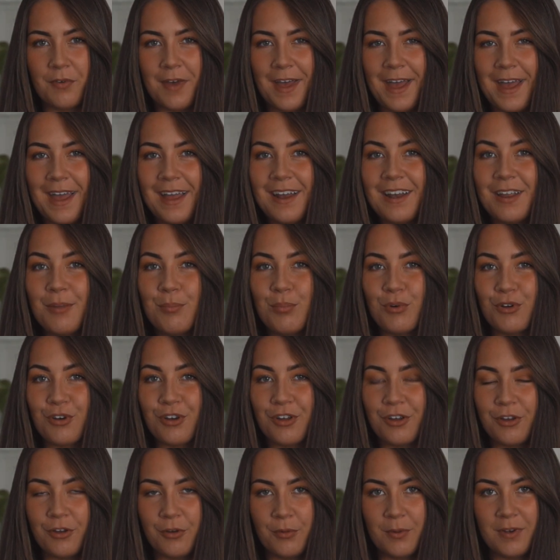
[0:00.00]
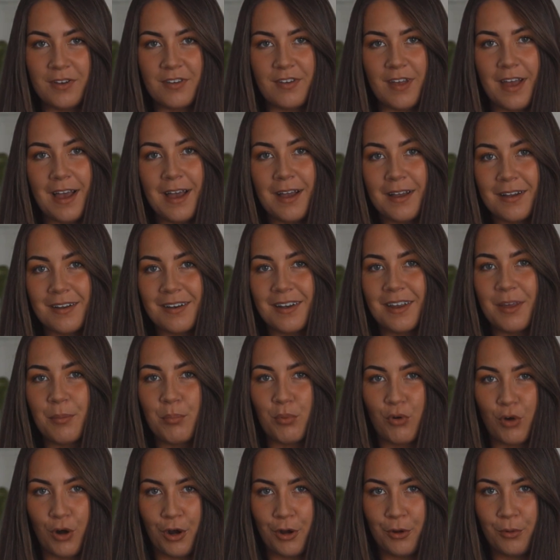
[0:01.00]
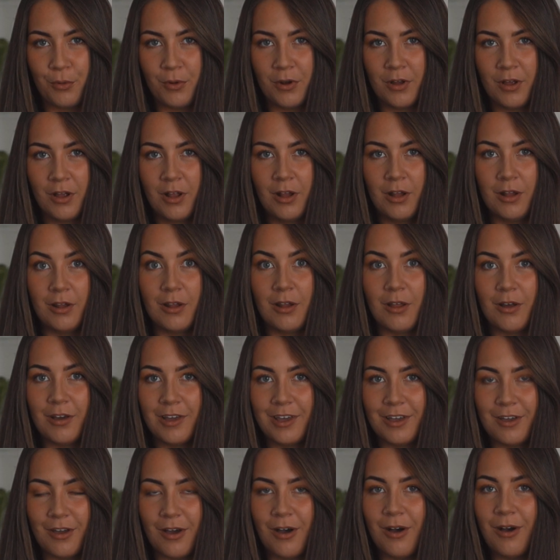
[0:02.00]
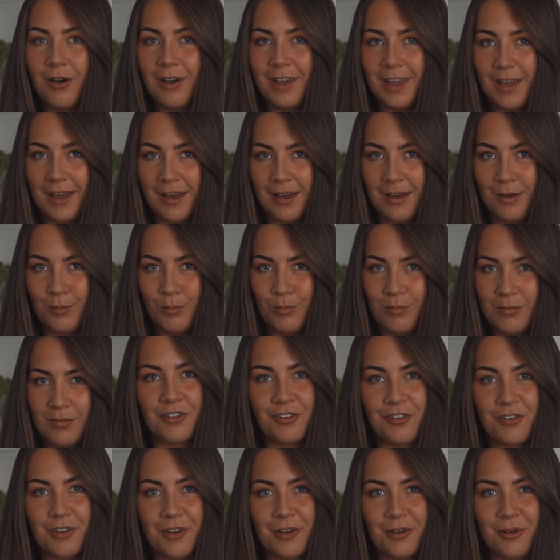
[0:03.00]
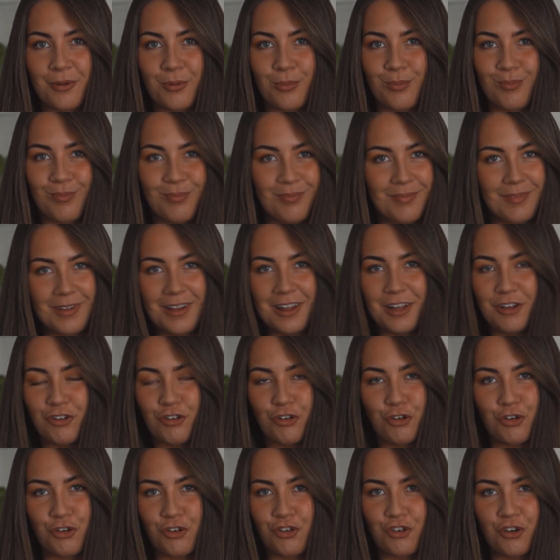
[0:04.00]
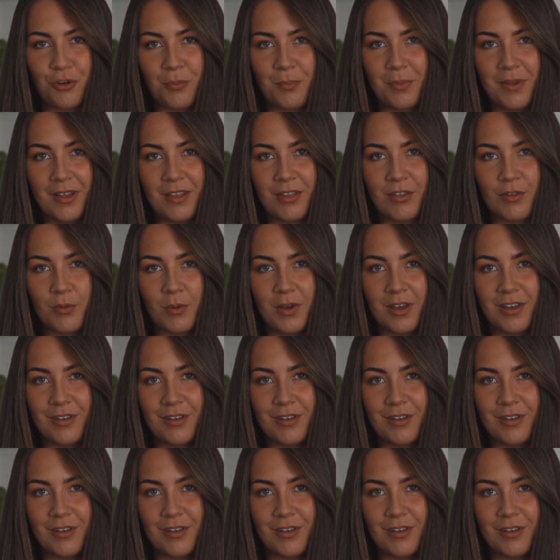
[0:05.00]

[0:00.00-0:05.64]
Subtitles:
for anybody who is acne prone, like I am, so let's just jump into